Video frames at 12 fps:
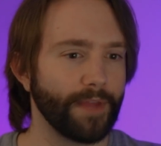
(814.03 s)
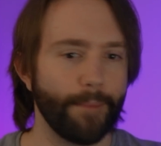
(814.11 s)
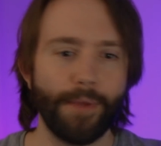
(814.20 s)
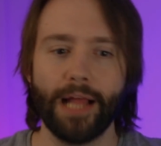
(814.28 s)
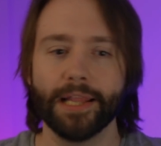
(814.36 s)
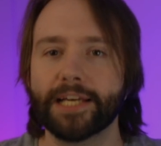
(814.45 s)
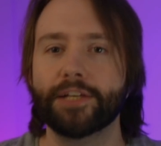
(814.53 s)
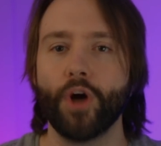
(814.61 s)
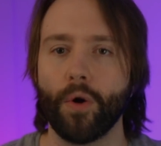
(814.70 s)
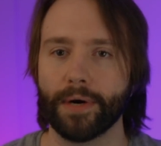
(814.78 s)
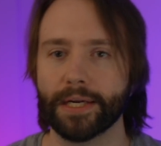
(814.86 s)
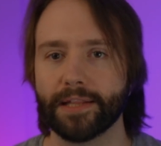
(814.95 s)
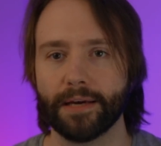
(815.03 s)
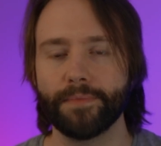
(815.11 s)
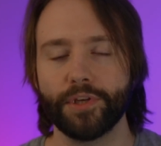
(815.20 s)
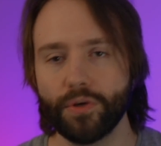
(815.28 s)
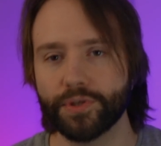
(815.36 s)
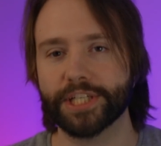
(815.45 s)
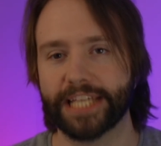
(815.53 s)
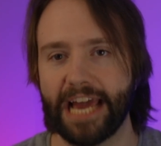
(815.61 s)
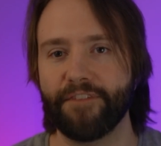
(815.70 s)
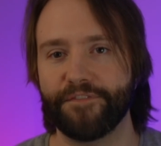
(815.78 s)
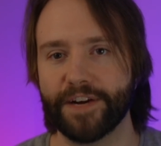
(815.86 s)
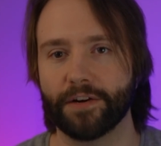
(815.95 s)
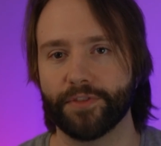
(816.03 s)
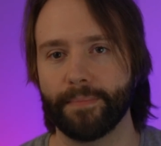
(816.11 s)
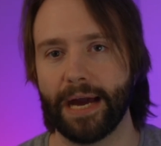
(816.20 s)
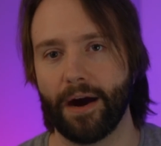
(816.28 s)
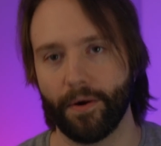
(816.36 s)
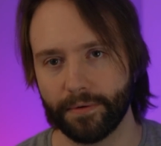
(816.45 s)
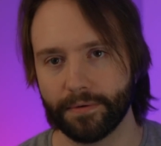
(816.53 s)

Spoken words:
I'm not ignoring them, you just can't figure them out.